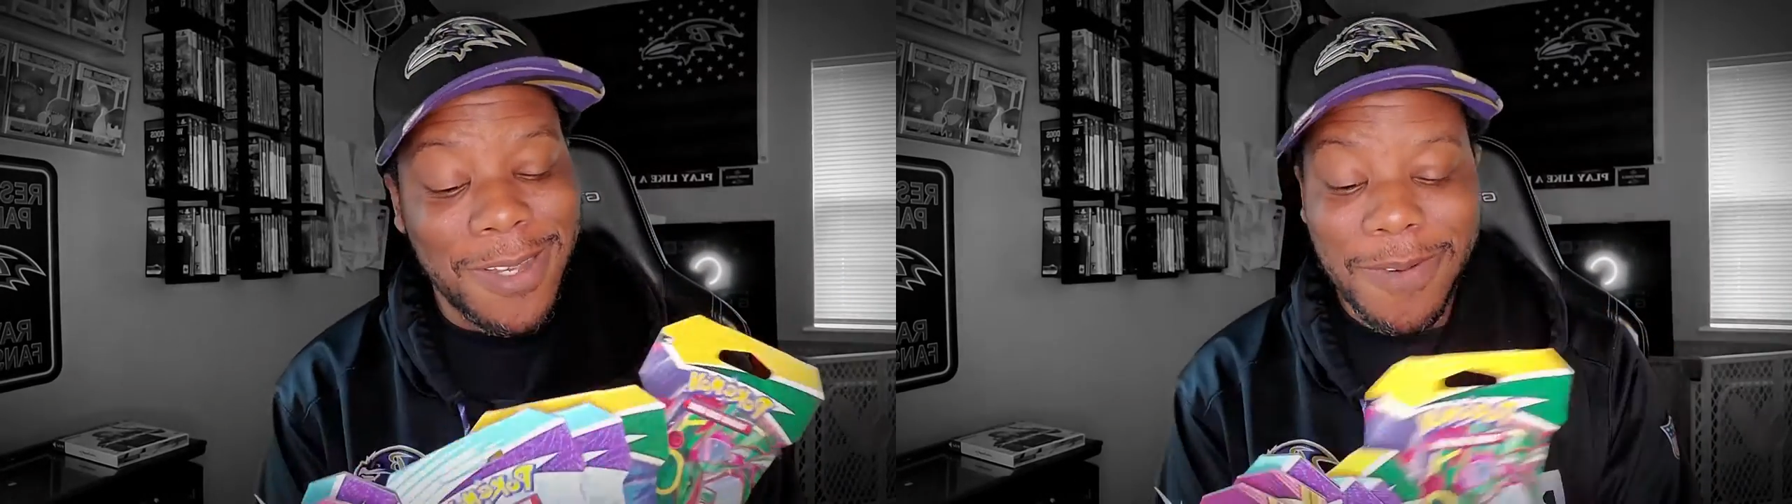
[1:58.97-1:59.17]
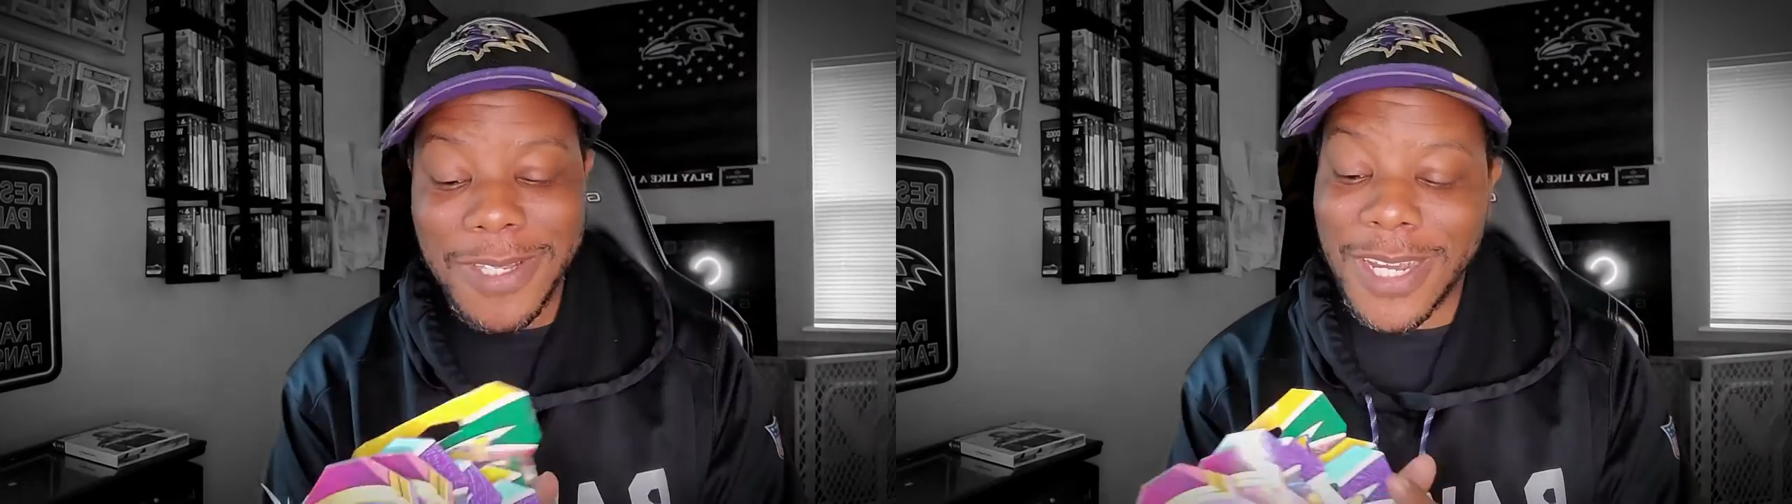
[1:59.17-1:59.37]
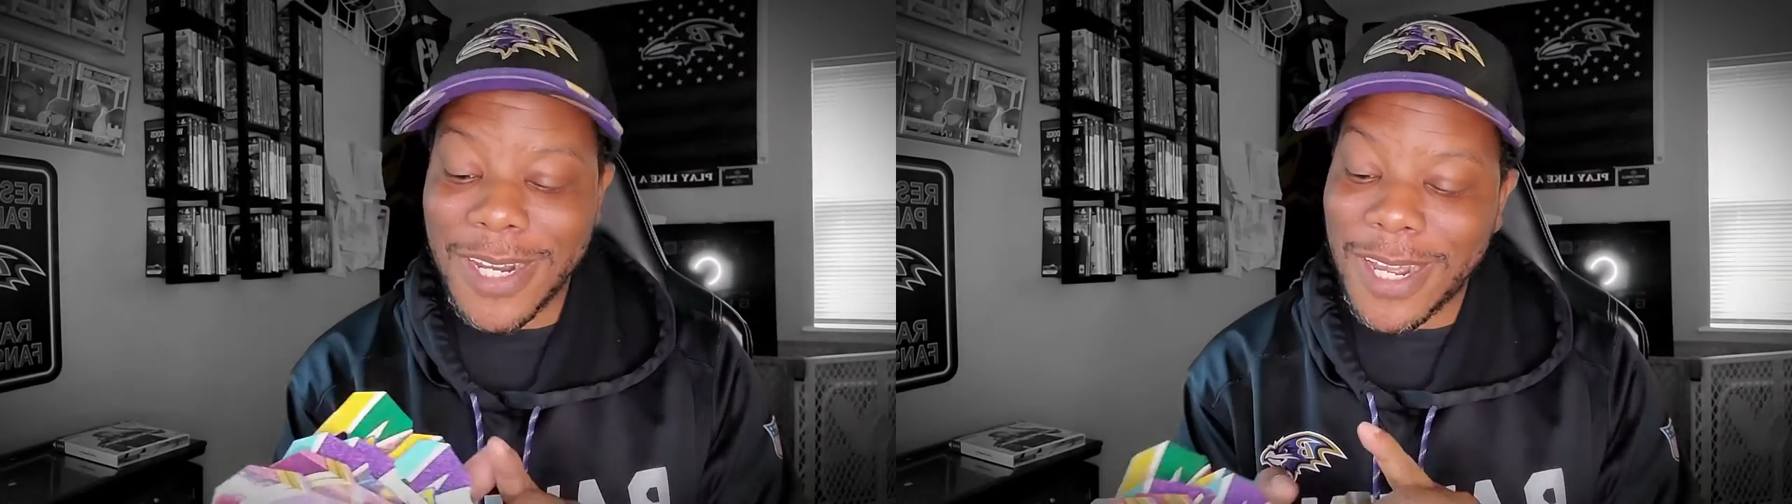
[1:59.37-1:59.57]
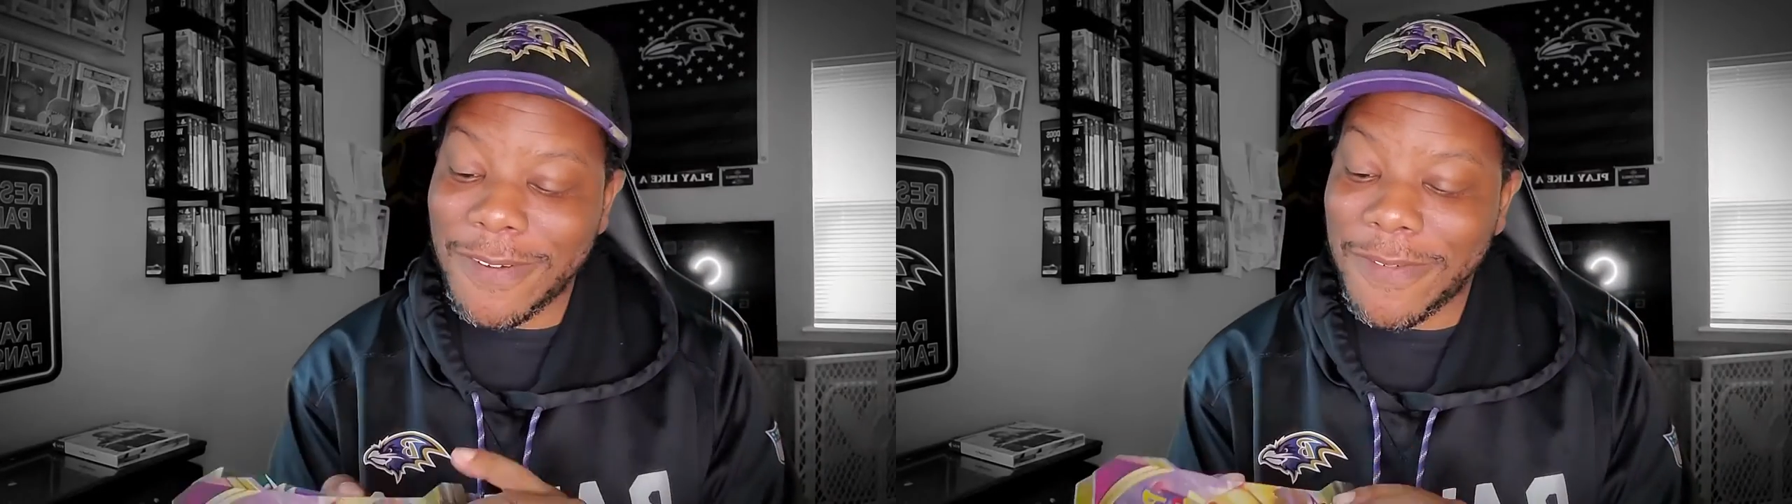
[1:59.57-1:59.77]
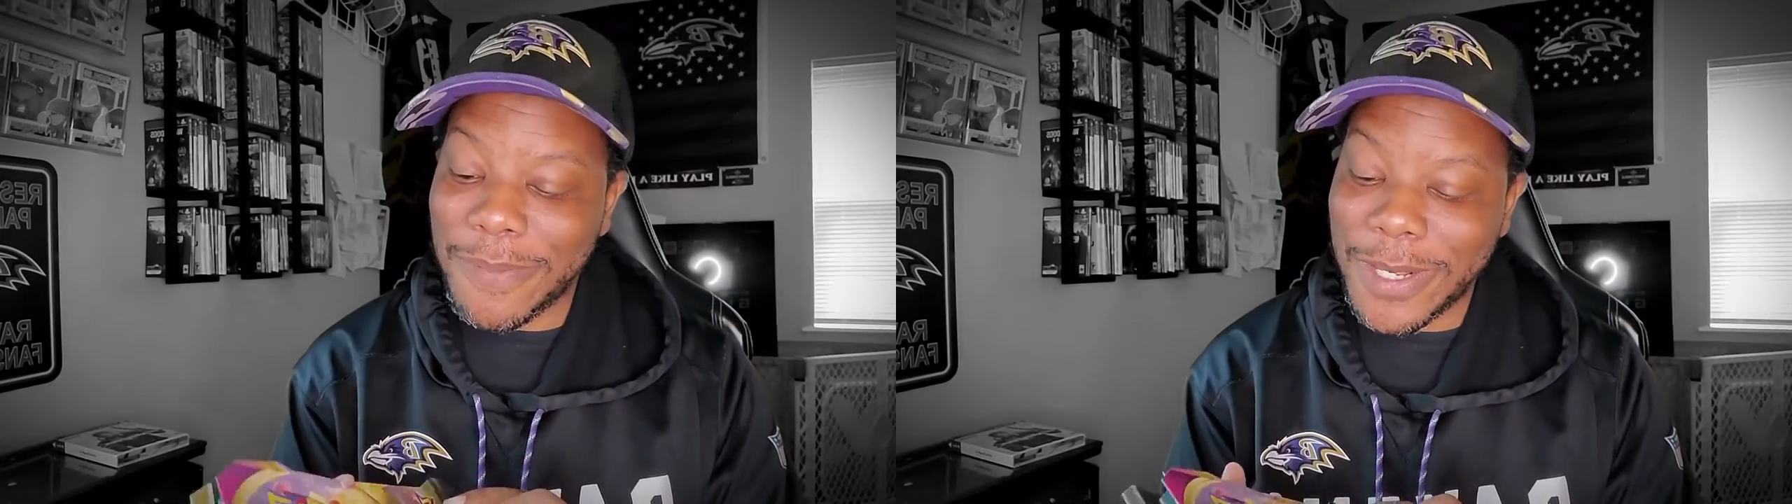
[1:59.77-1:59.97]
Would y'all like
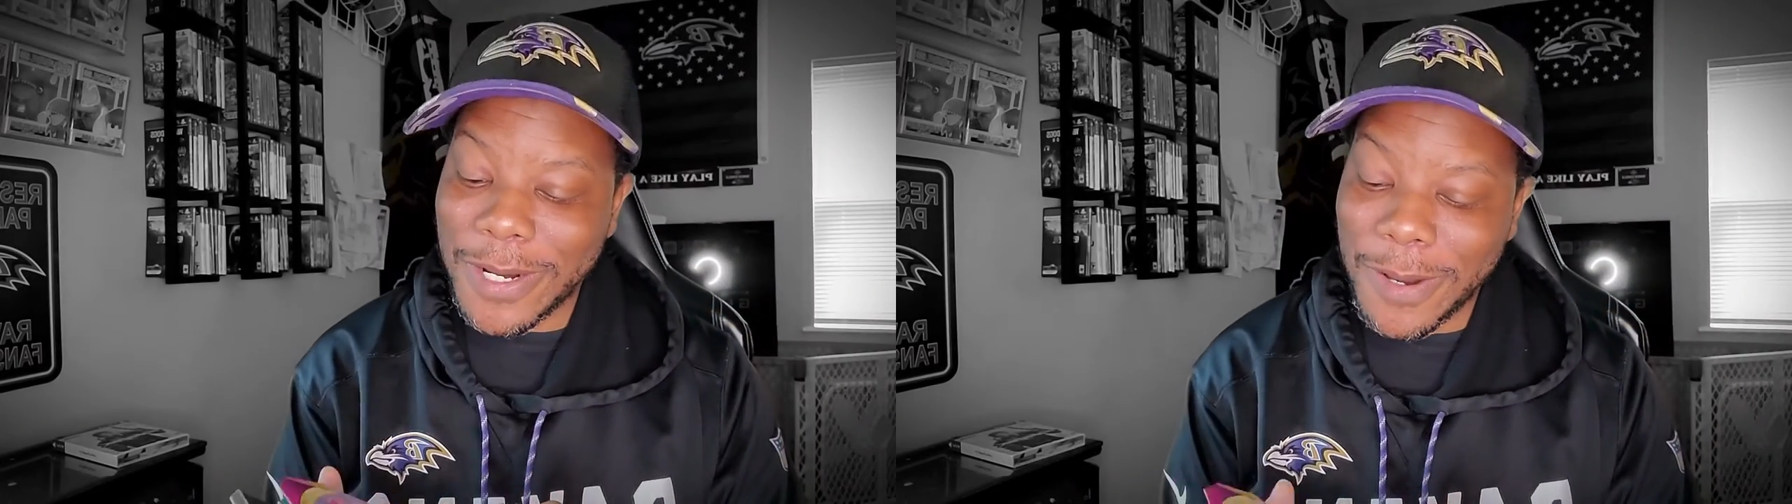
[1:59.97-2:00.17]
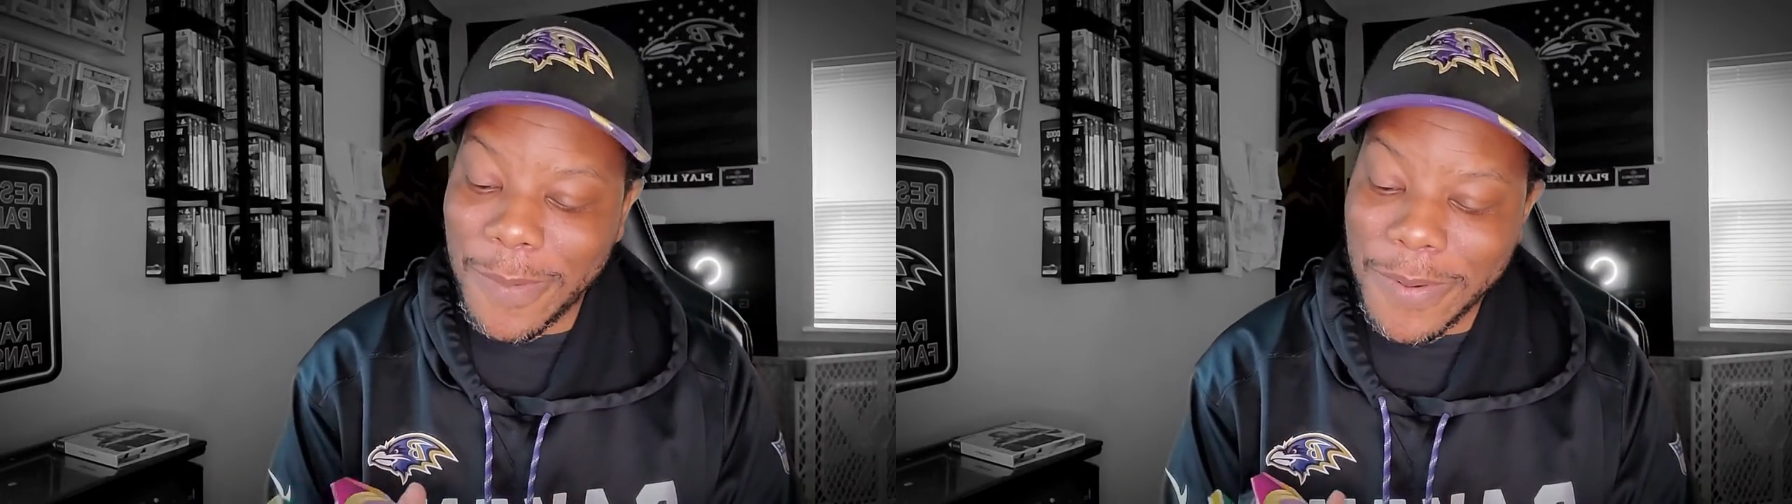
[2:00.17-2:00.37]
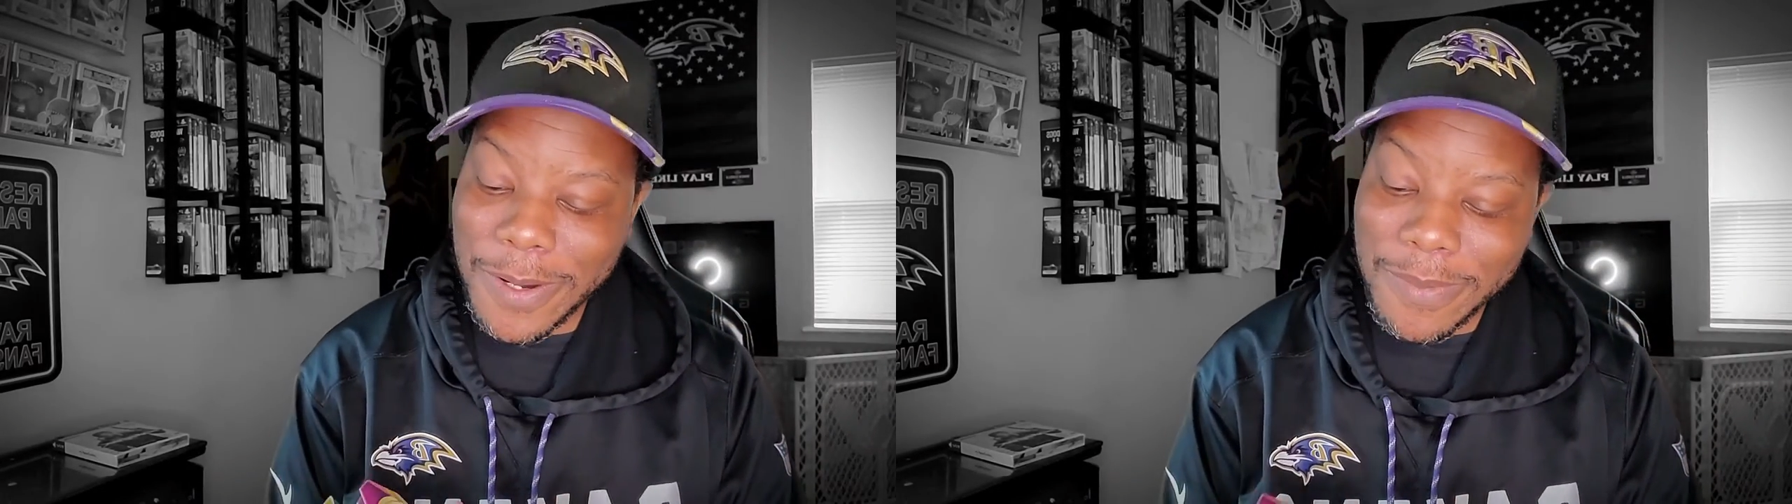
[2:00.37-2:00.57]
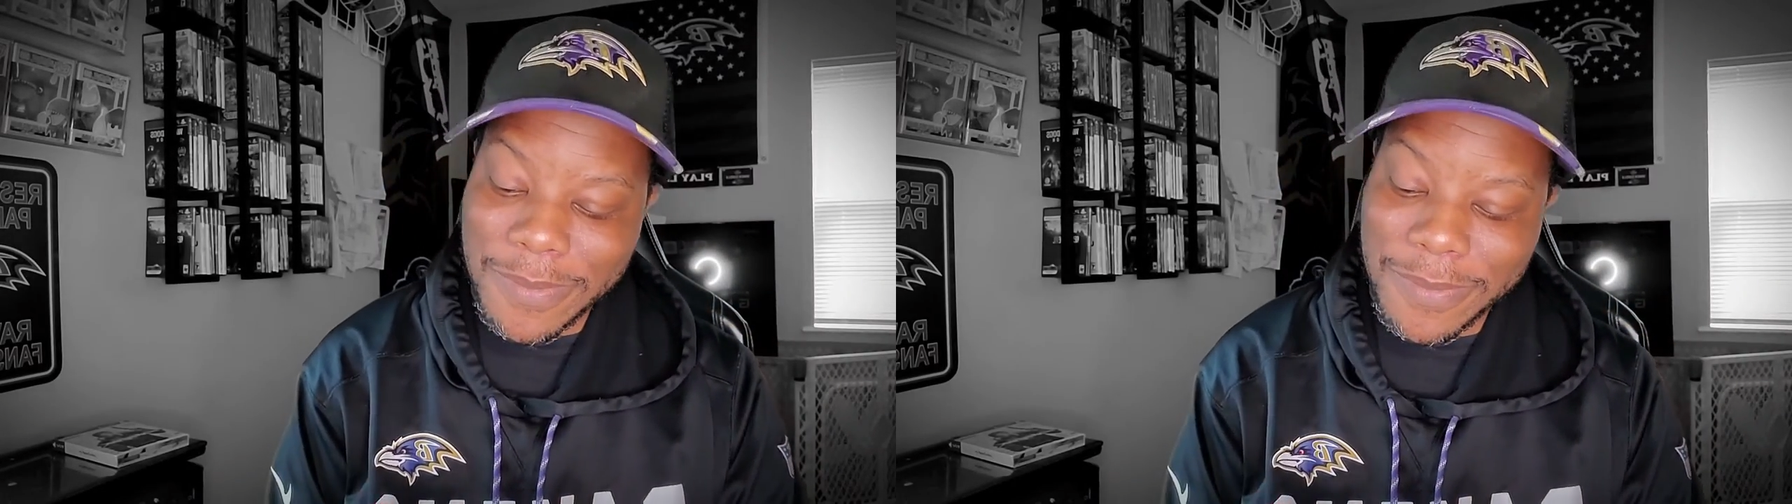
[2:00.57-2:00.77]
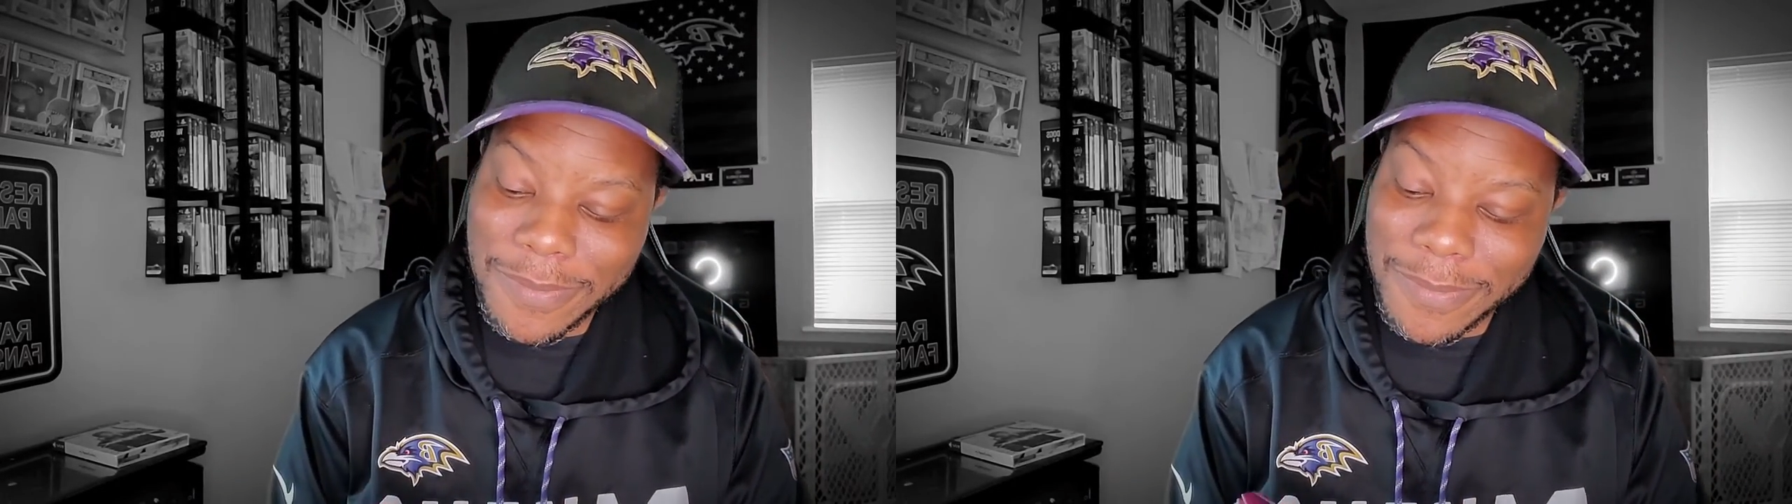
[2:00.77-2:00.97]
for me to open
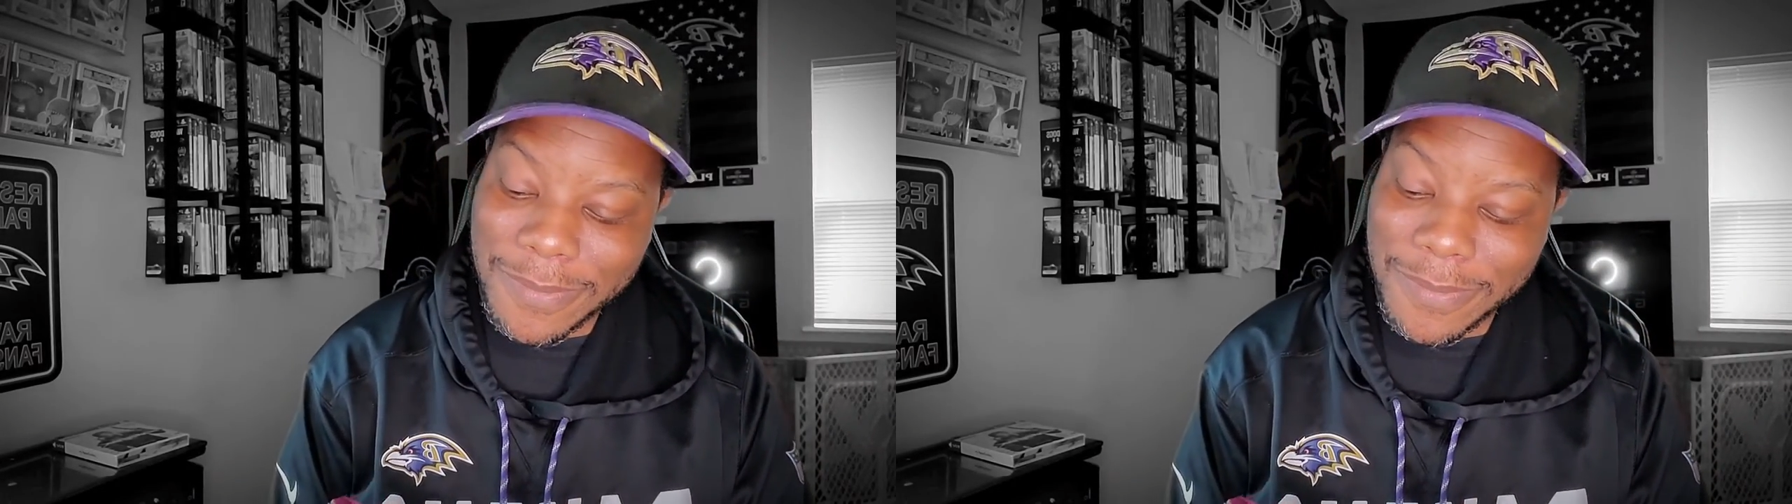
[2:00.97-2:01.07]
them?